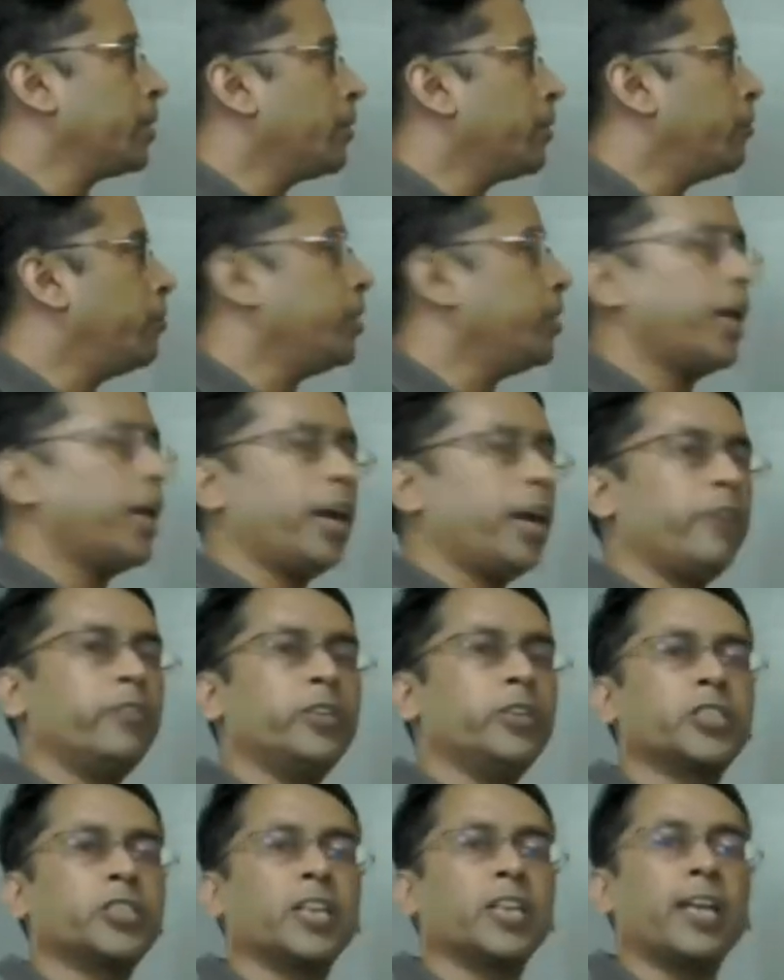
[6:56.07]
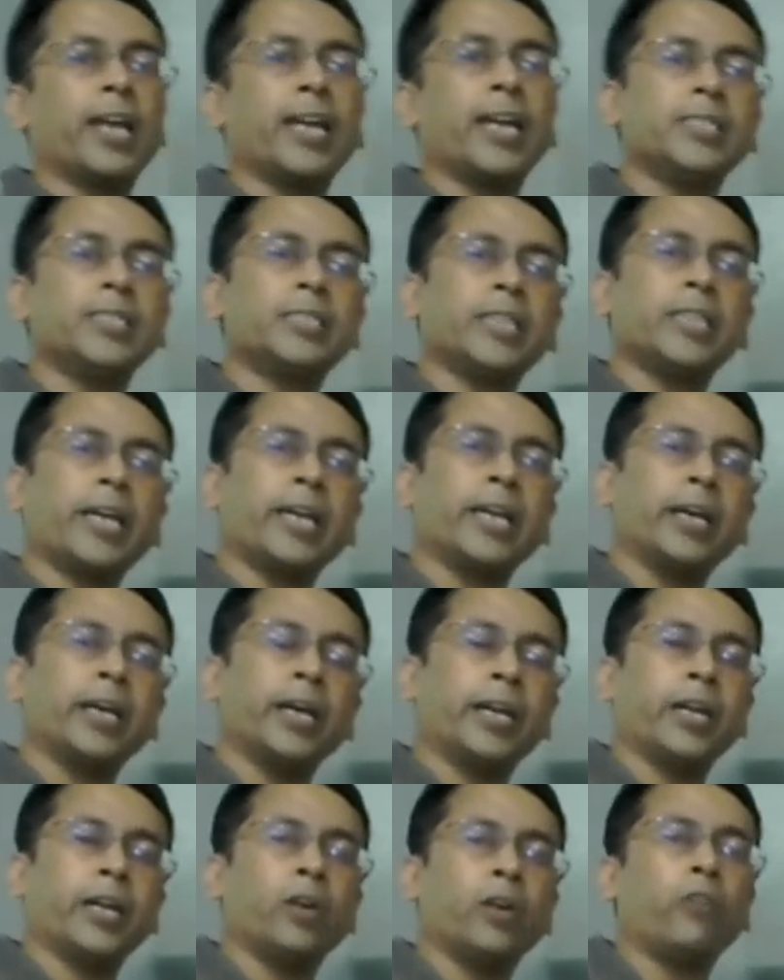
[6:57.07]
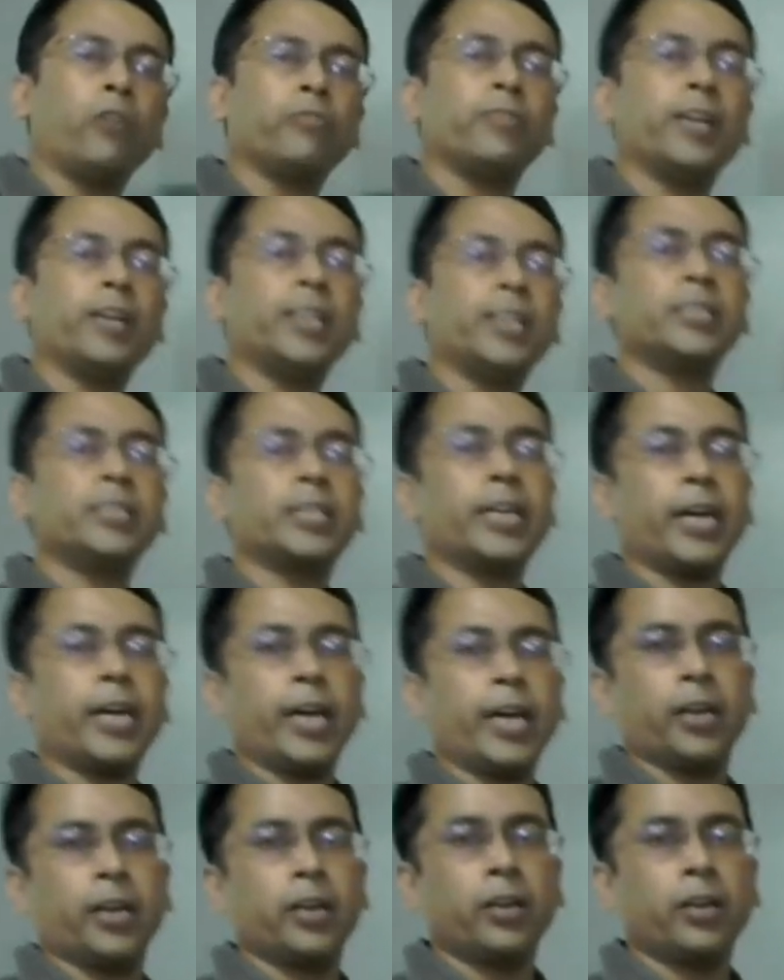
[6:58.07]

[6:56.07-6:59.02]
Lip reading: we have initialized an array of length k,